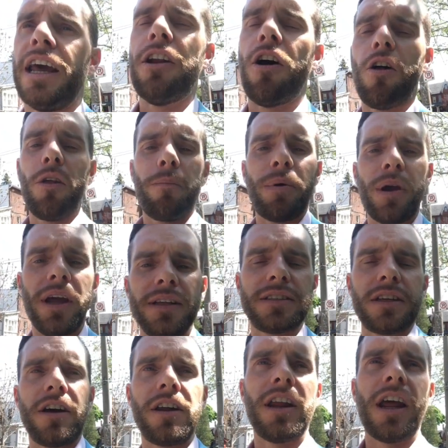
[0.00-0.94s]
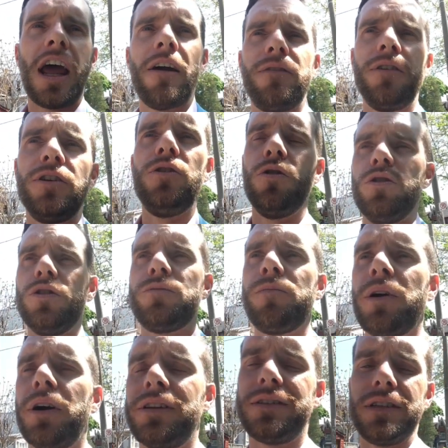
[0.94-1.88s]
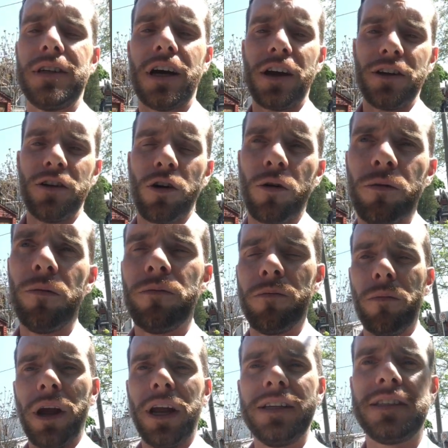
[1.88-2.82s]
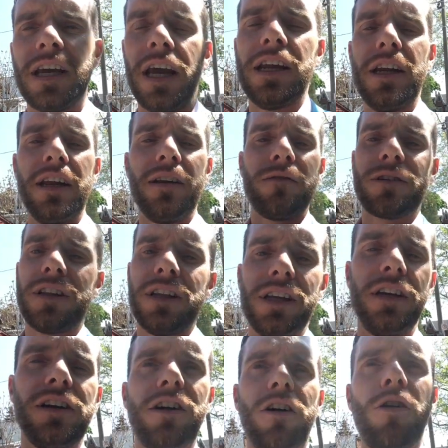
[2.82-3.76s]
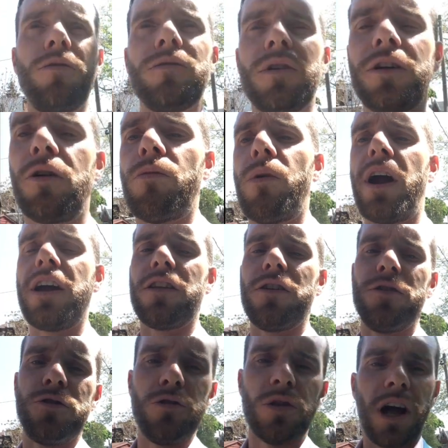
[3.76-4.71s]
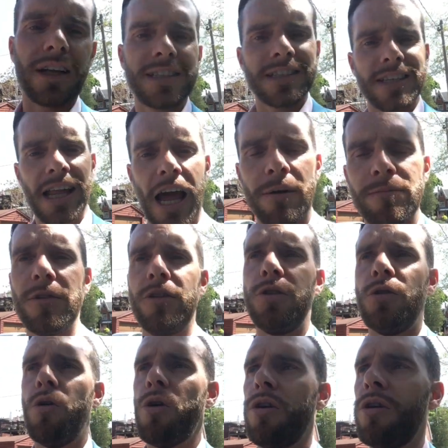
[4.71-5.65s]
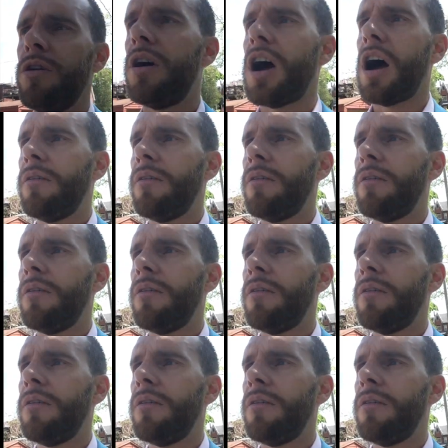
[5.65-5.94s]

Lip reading: It all depends on heavy use, but maintain it, clean it out on a regular. Do not slam the door.